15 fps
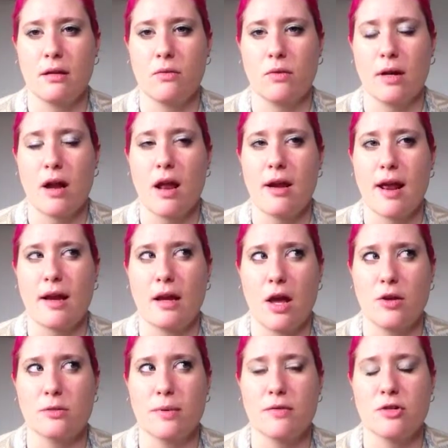Well, I got it at
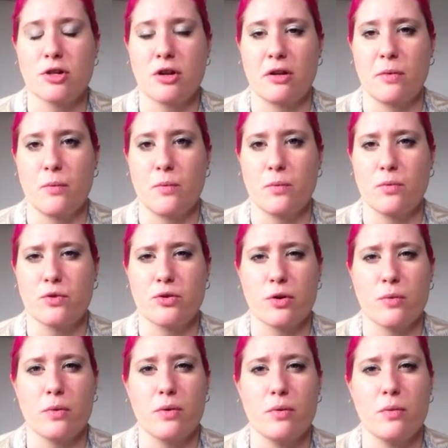Lowe's, but it was
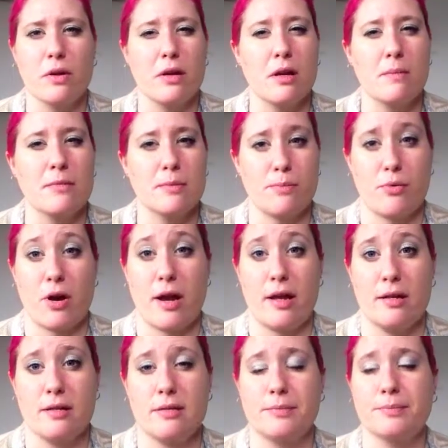Sherwin-Williams
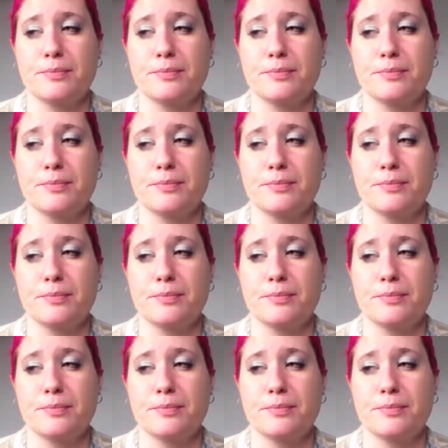brand.